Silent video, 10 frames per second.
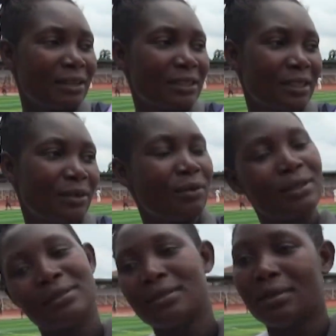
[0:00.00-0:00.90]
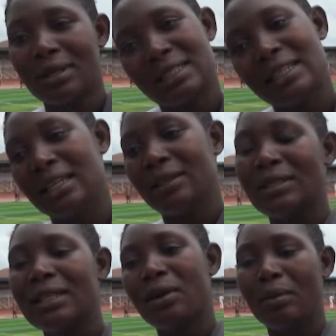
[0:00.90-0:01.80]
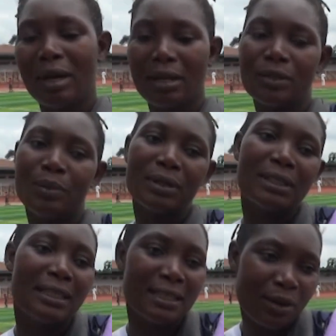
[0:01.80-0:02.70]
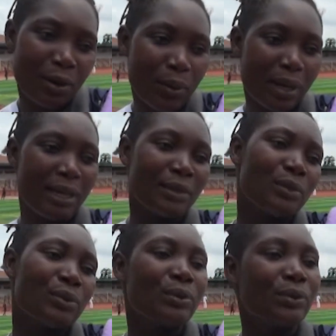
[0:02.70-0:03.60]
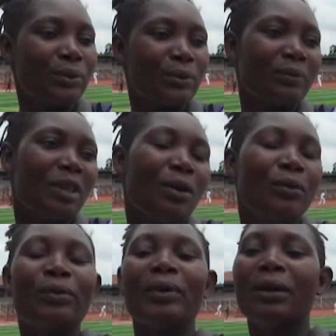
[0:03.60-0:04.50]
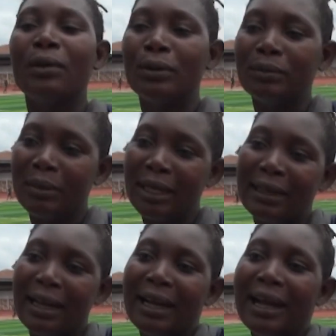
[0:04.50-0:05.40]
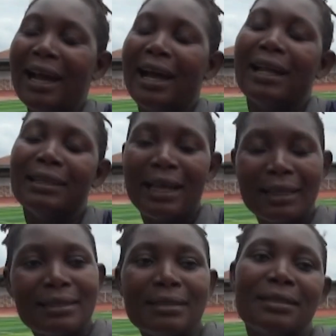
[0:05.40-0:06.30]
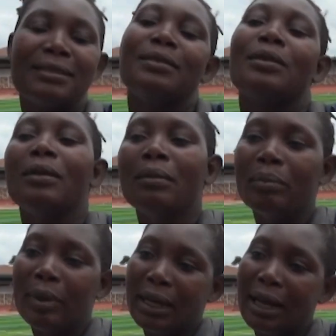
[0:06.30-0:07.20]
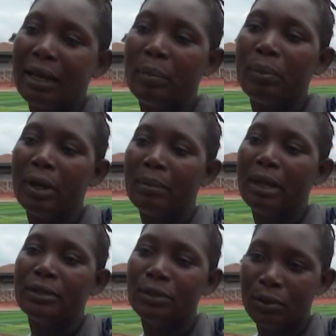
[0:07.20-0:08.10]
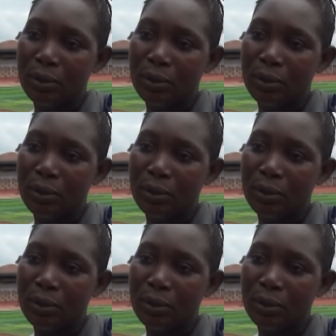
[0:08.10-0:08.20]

outing was nothing, nothing come out, but the second one, Edo Tutu, we went gold medal, and that's bring an employment to